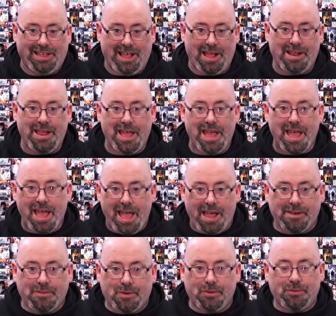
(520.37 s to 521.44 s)
And
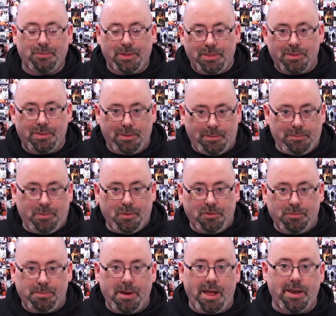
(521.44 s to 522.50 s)
of course, with more
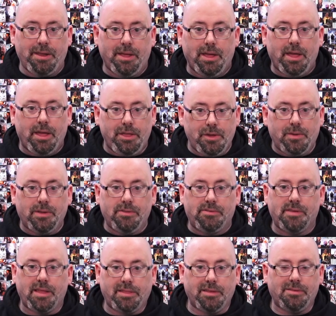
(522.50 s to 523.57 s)
spread, you can
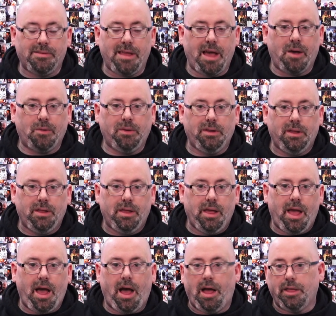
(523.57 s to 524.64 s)
set this down.
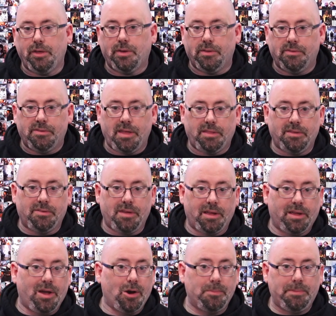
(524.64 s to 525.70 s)
You can set this
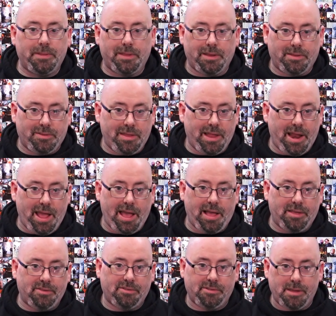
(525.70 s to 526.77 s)
on carpet that
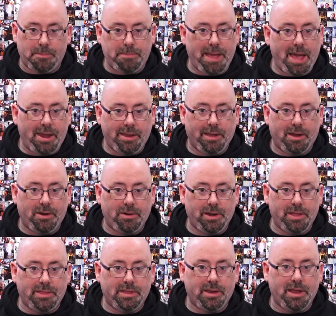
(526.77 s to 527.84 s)
has padding
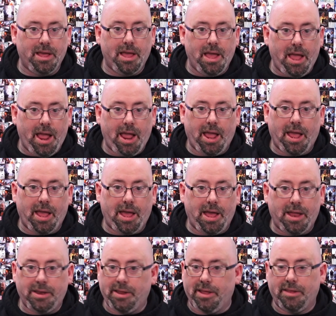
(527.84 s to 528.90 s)
underneath it,
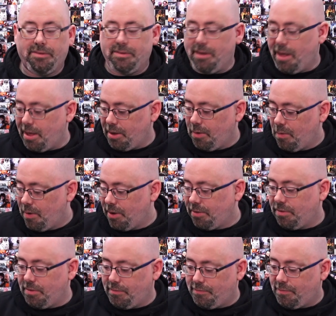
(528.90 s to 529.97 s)
and it's not
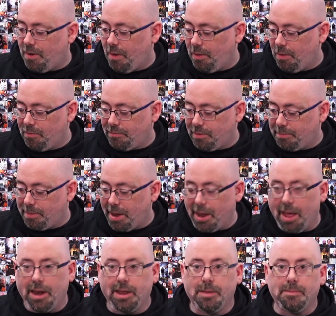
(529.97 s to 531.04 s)
going to fall over
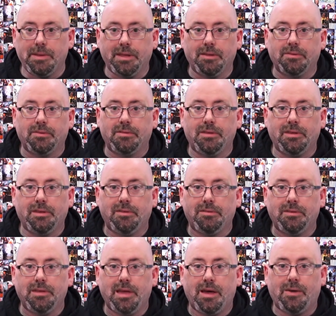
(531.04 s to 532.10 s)
by any means. See, you
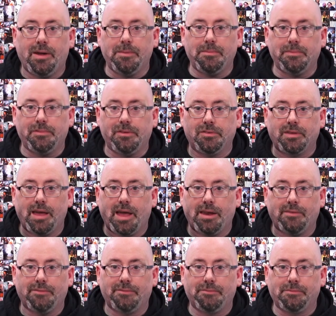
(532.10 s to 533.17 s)
see how I'm just
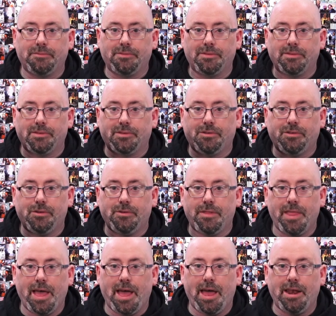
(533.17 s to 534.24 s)
kind of
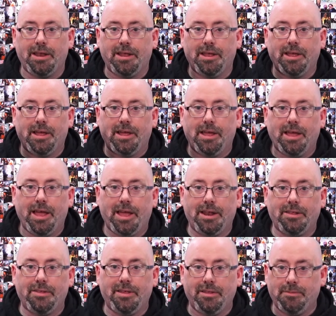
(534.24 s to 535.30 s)
doing that?
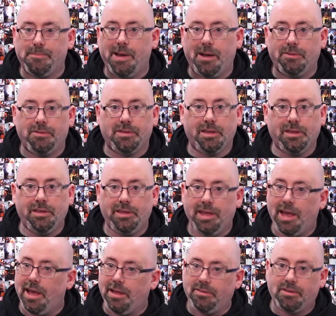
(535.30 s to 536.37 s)
And it's bouncing.
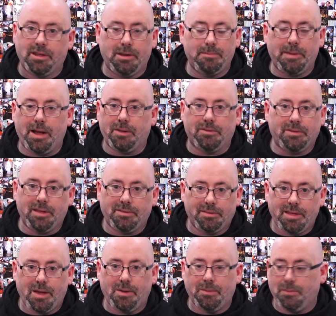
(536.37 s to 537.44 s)
Yeah, it's going to bounce.
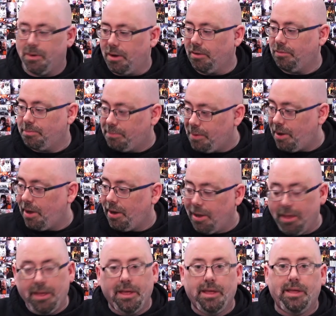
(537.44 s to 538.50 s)
That's how it works. But
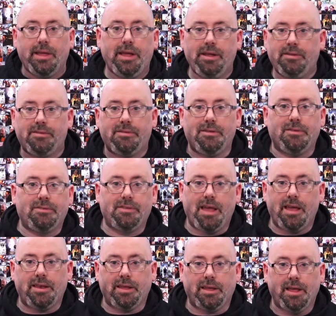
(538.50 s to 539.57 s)
it's still
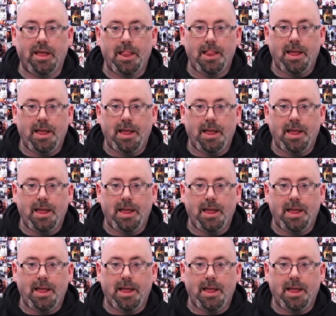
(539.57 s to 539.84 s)
standing.